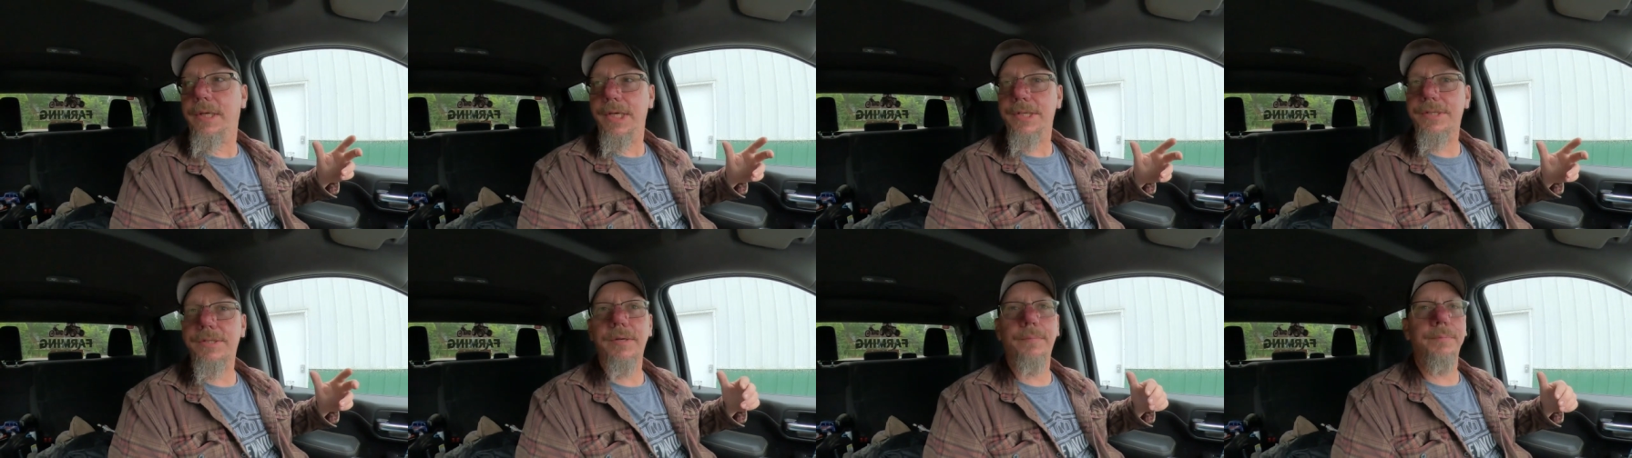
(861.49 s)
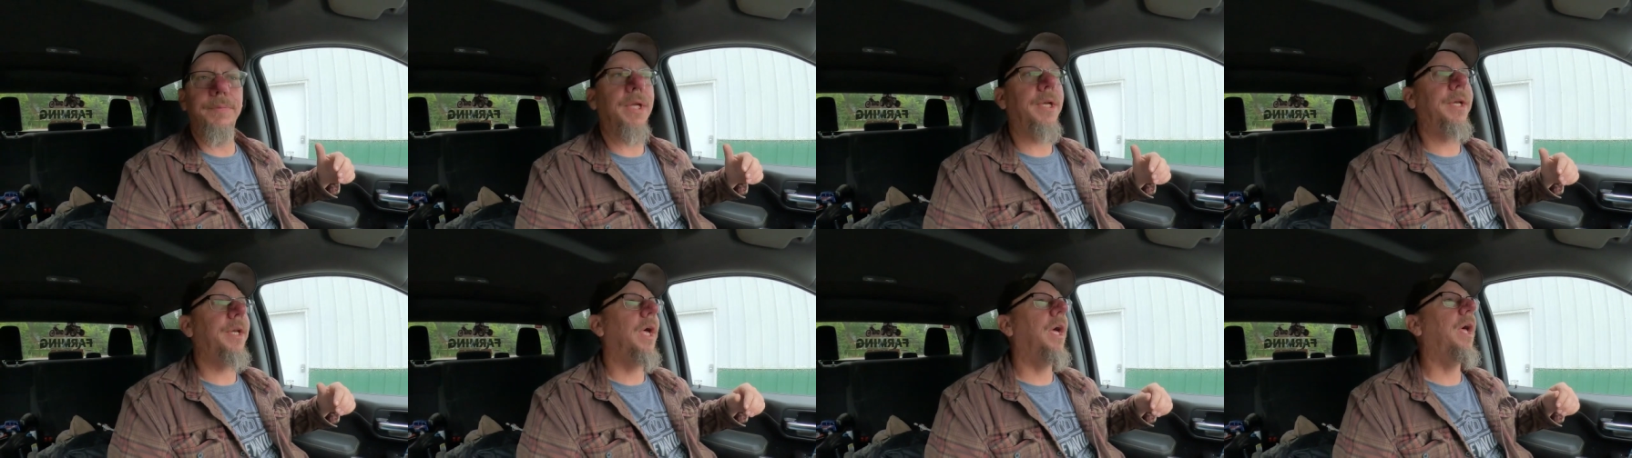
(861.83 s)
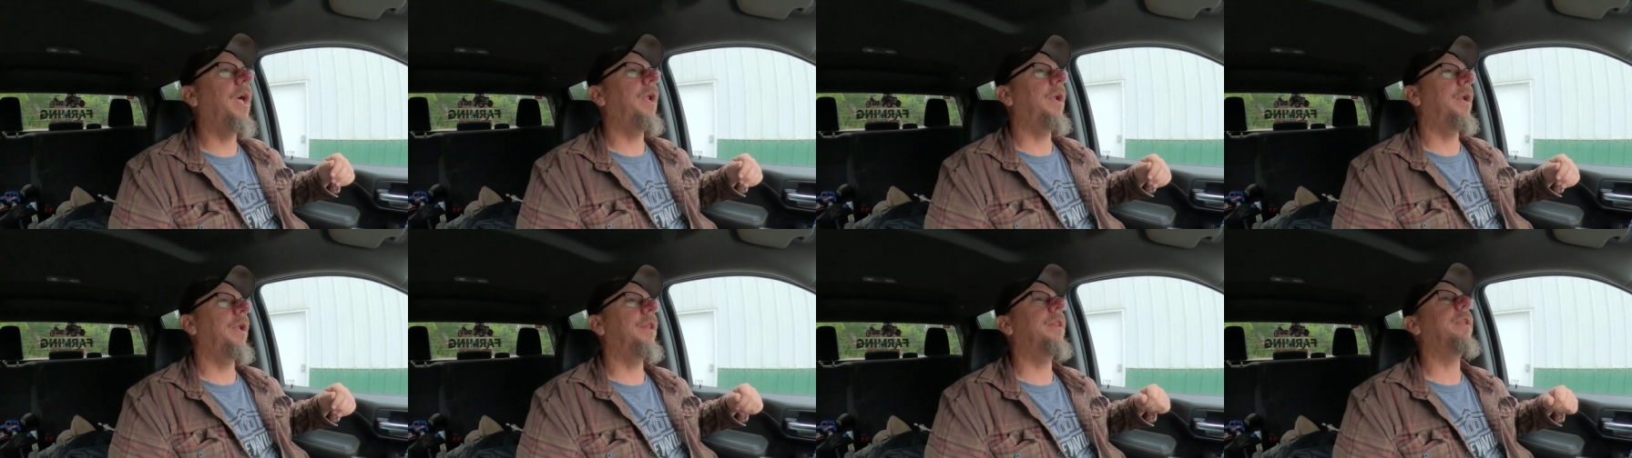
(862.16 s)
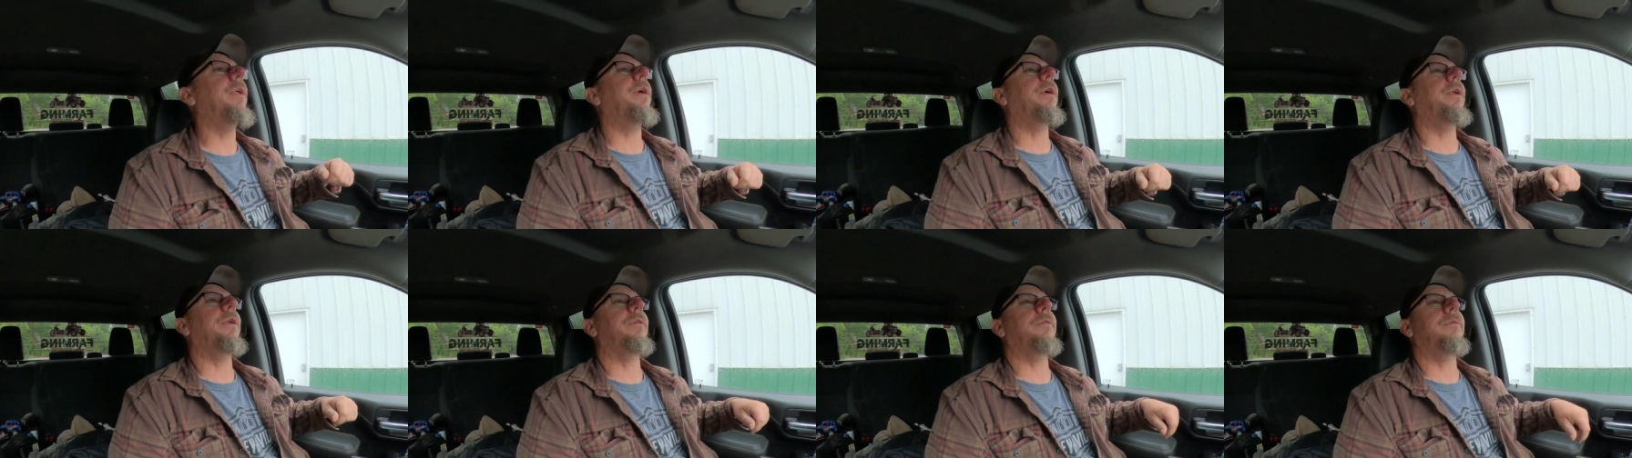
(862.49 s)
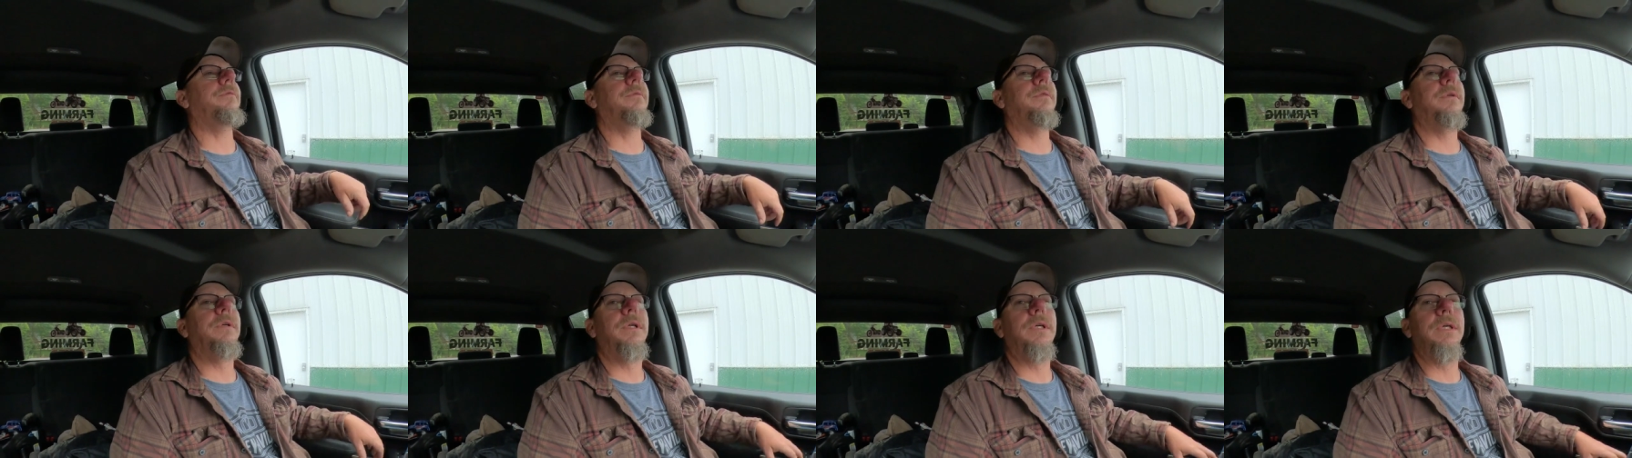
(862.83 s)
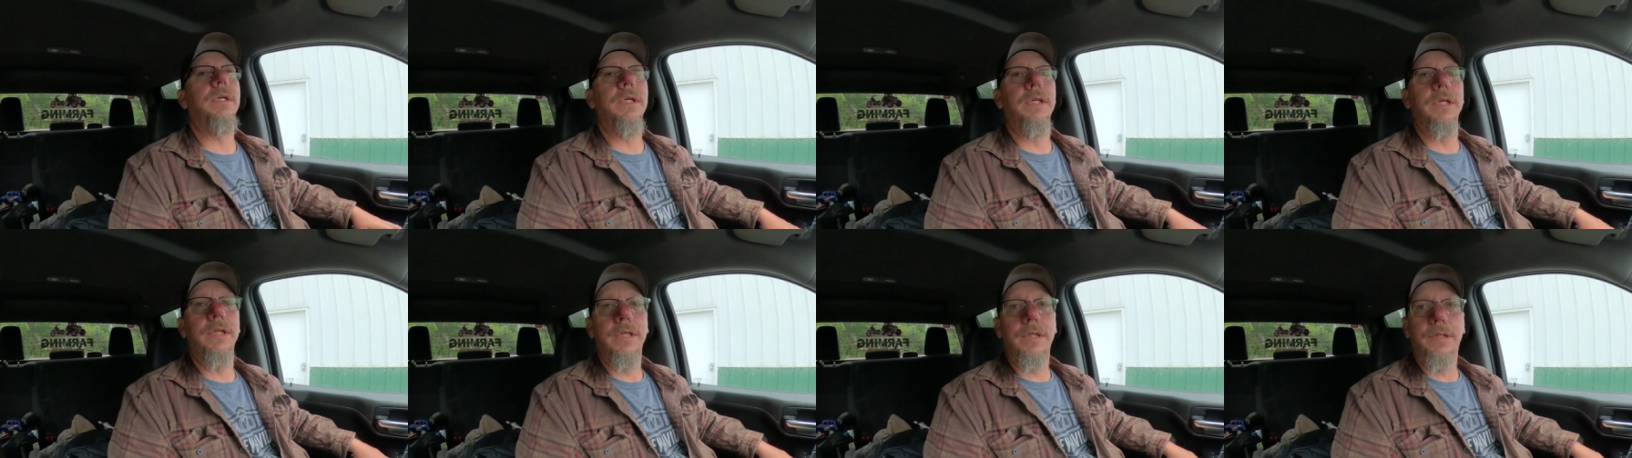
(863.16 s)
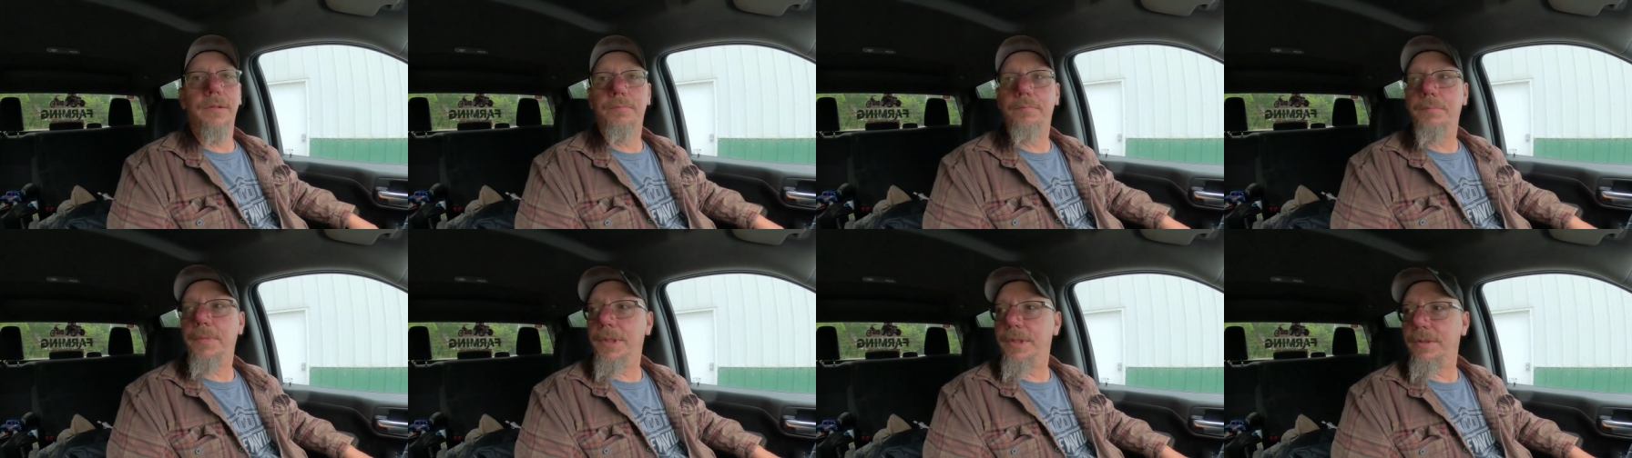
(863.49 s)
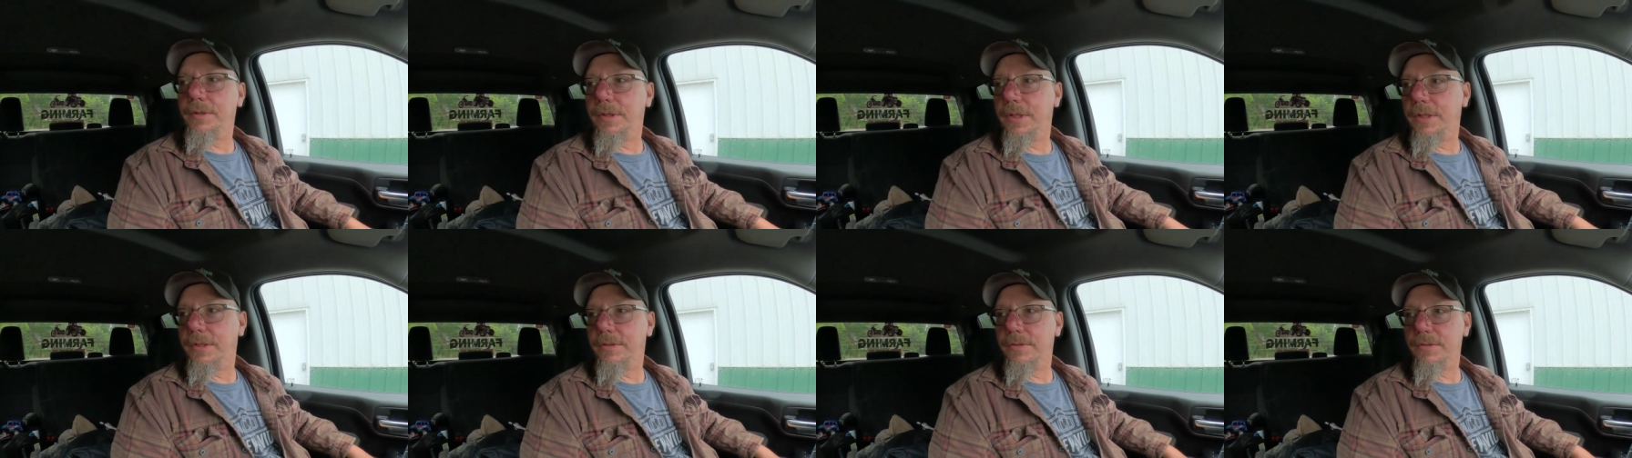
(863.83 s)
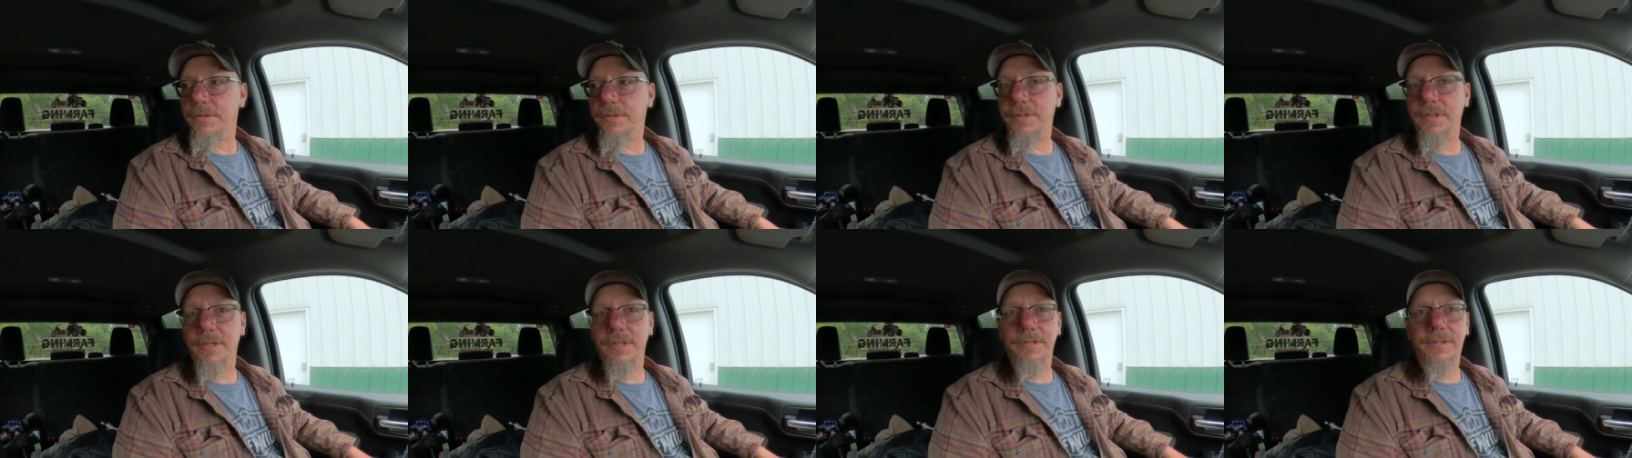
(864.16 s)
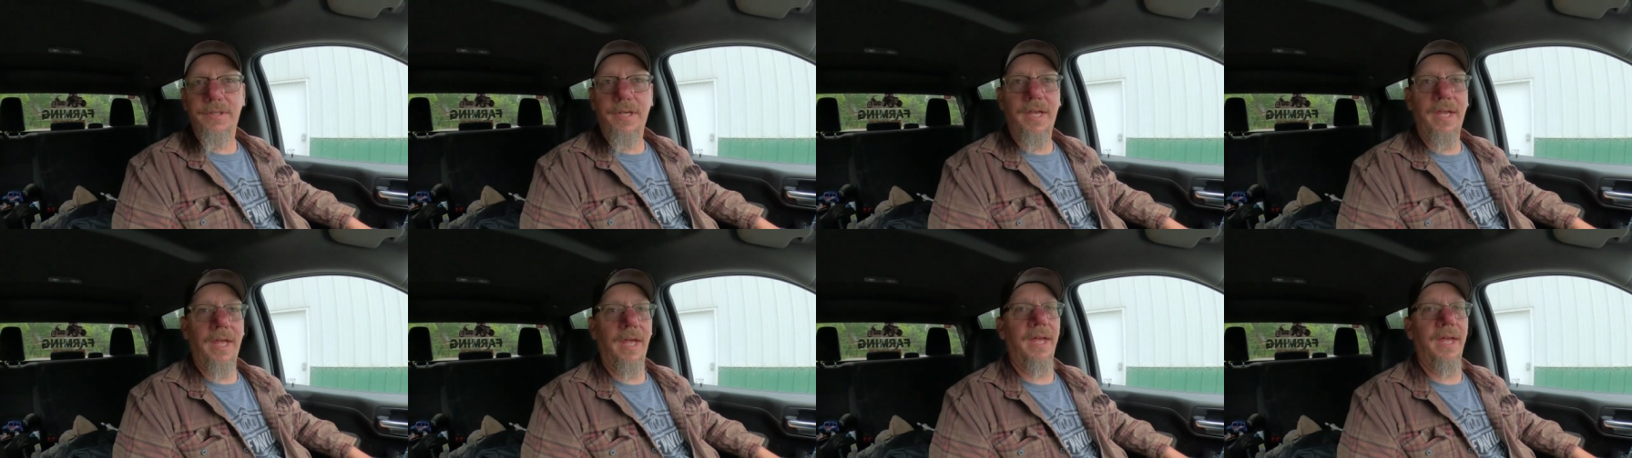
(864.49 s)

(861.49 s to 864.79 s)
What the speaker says: get something done. And then Mother Nature says,